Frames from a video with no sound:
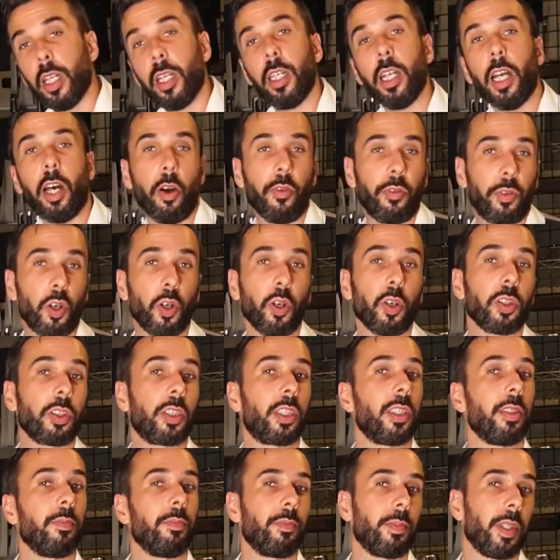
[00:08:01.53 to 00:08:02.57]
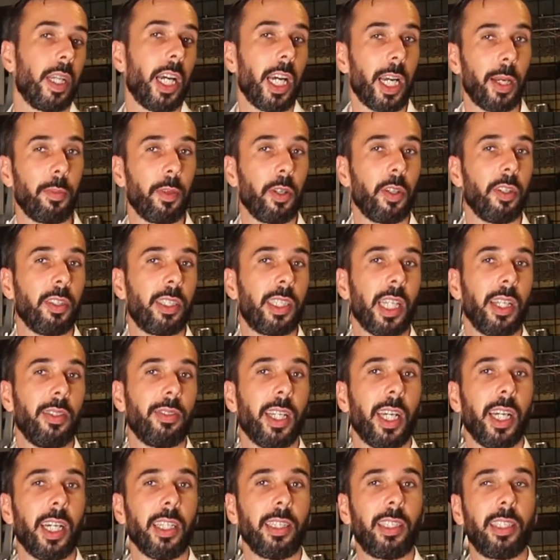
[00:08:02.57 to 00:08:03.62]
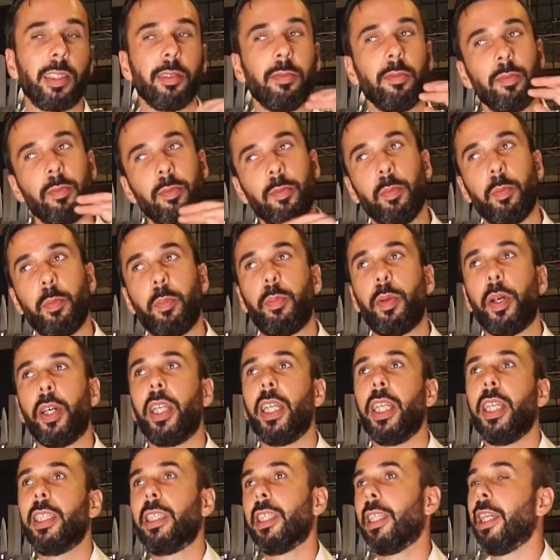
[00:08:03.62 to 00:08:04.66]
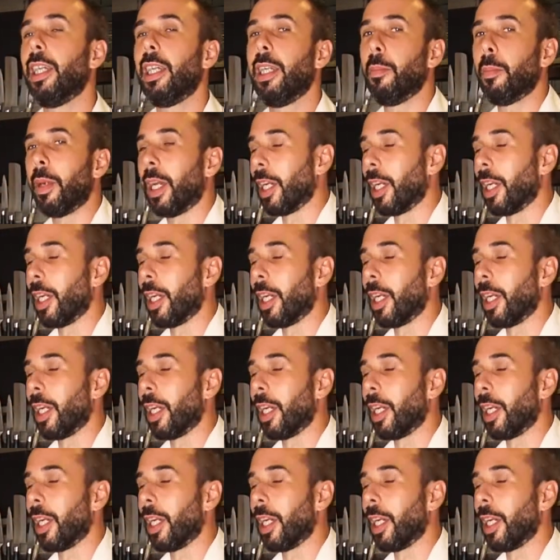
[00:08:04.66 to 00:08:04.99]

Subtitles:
Of course, I'm gonna say that, put it in my